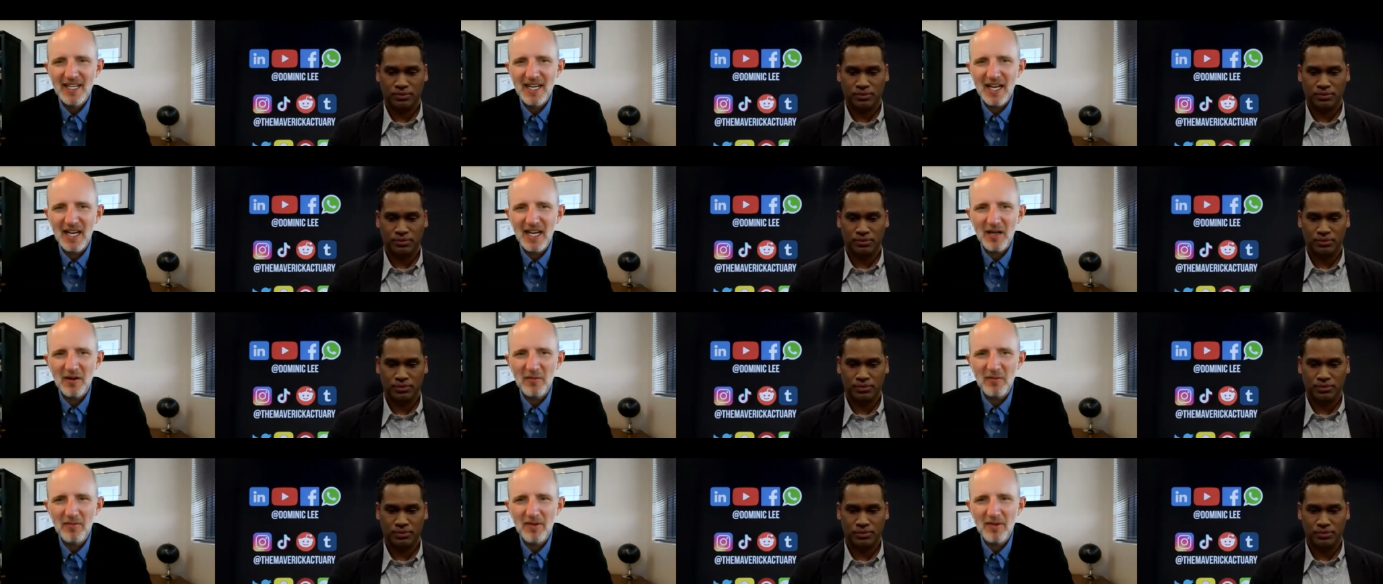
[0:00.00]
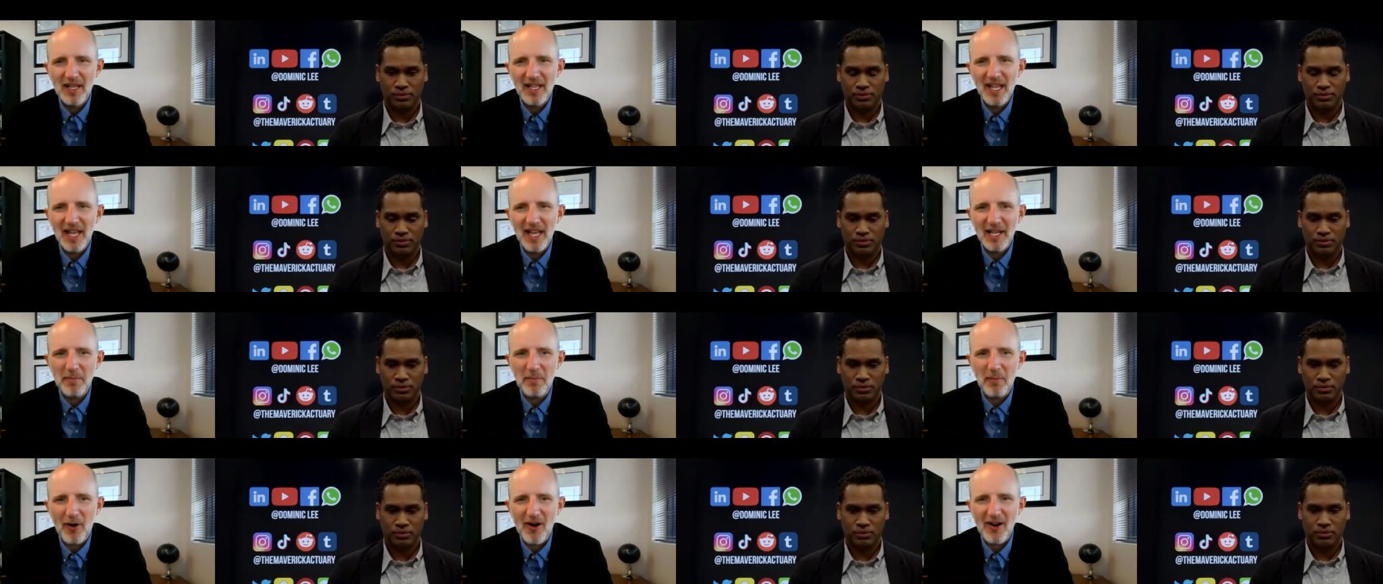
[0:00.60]
Speaker 1: Um,
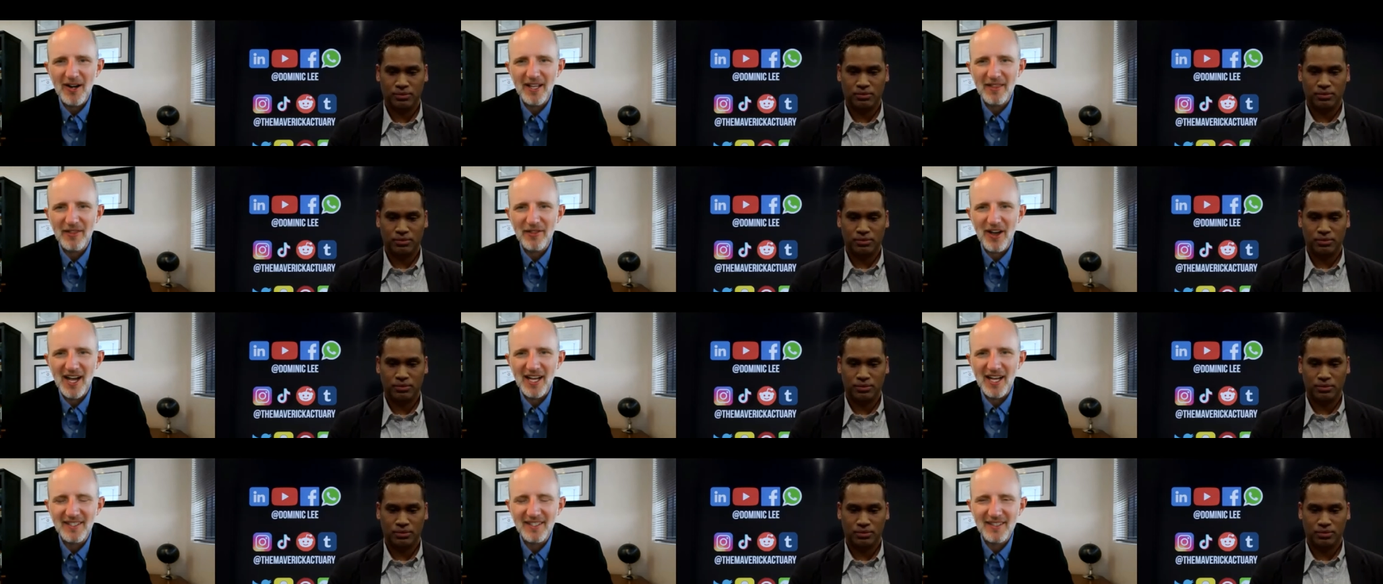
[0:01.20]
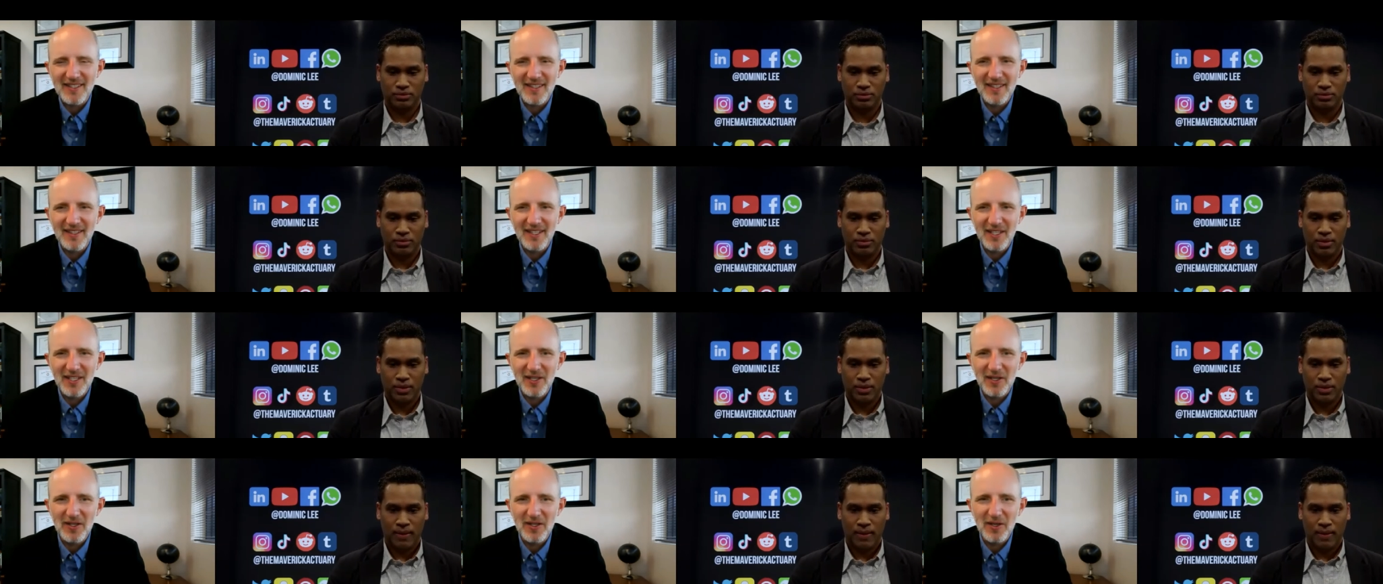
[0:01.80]
any parting thoughts that
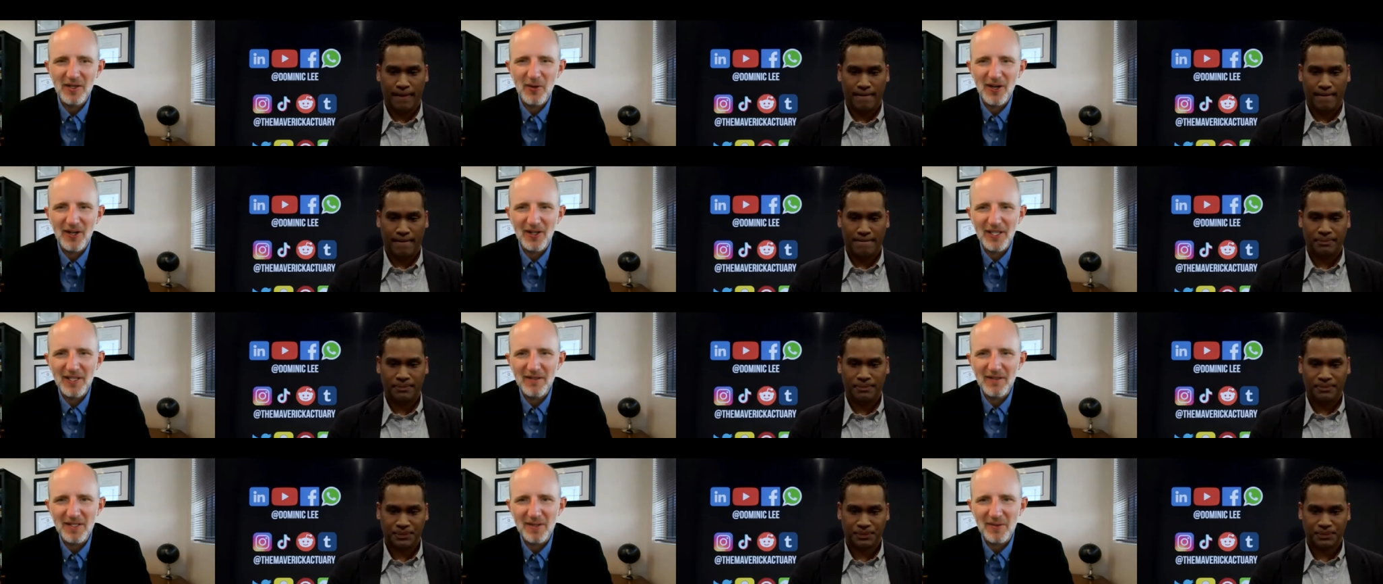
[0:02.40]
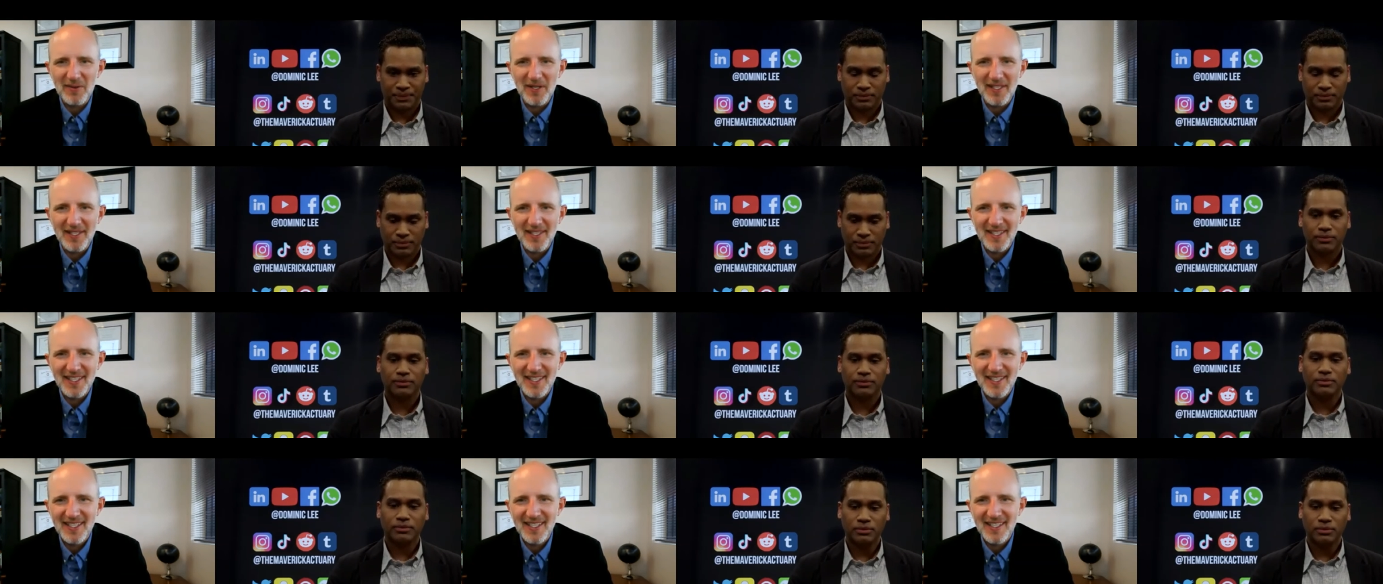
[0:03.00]
you, want to leave us
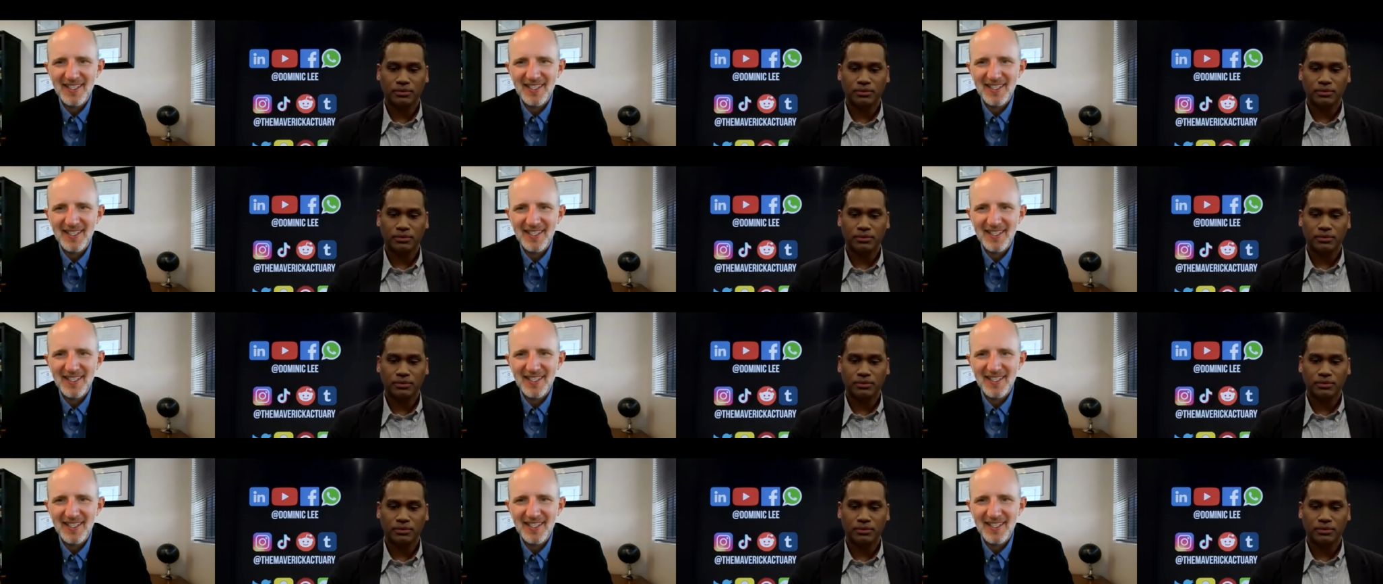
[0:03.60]
with?